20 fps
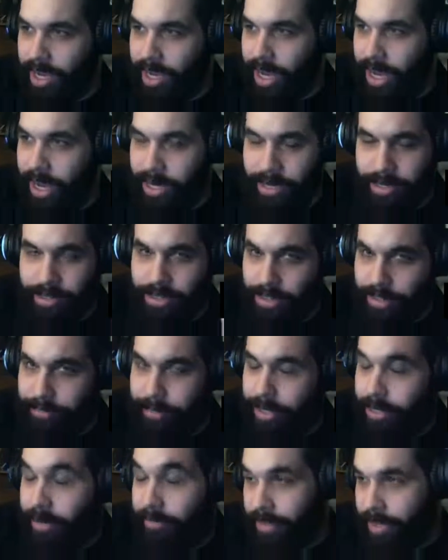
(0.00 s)
hated just
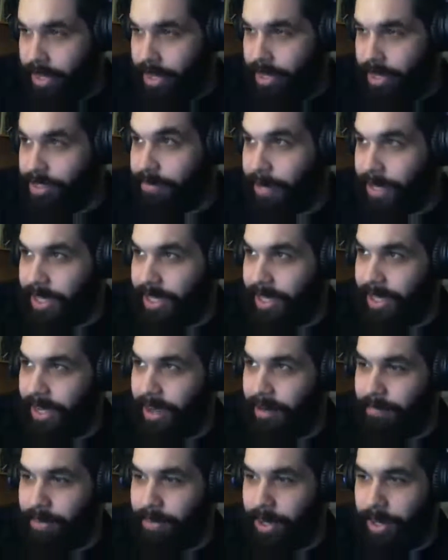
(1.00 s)
about everything else about the
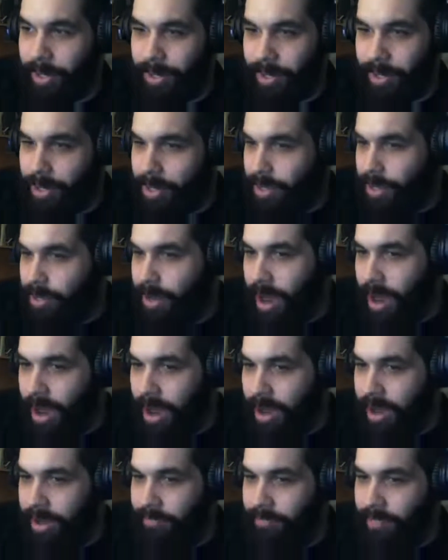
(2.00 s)
game, but
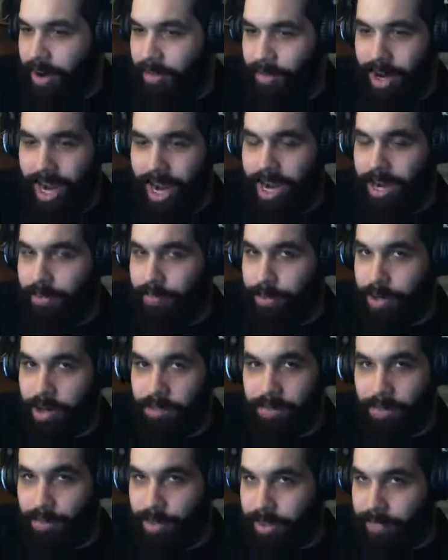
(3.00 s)
I've never had a
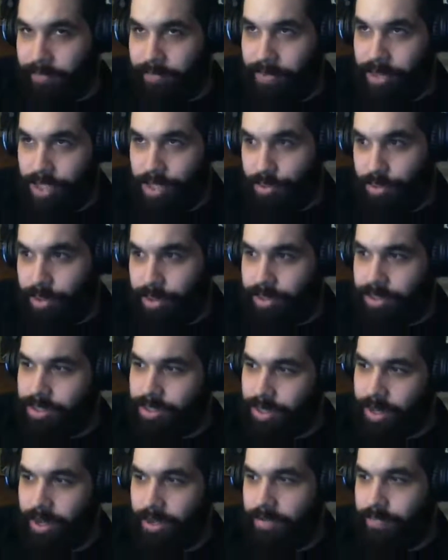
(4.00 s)
problem with the
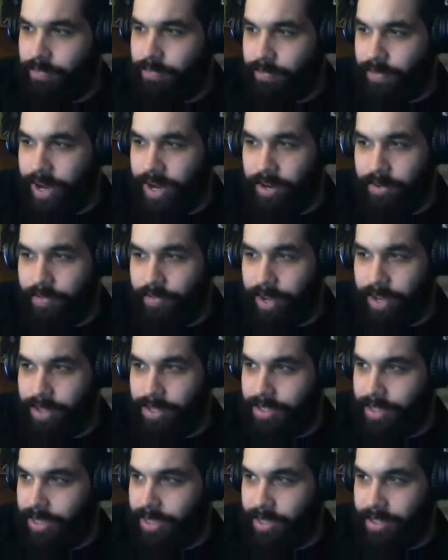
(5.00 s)
visuals of Final
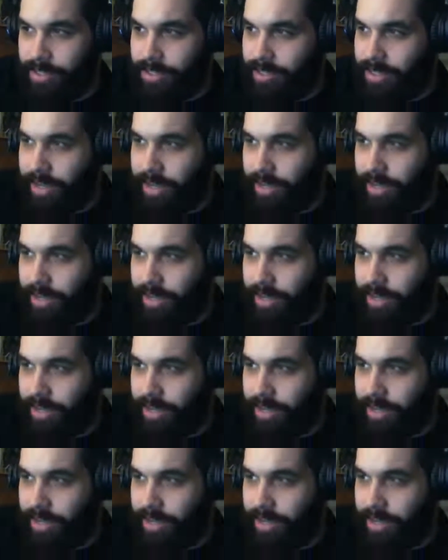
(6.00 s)
Fantasy because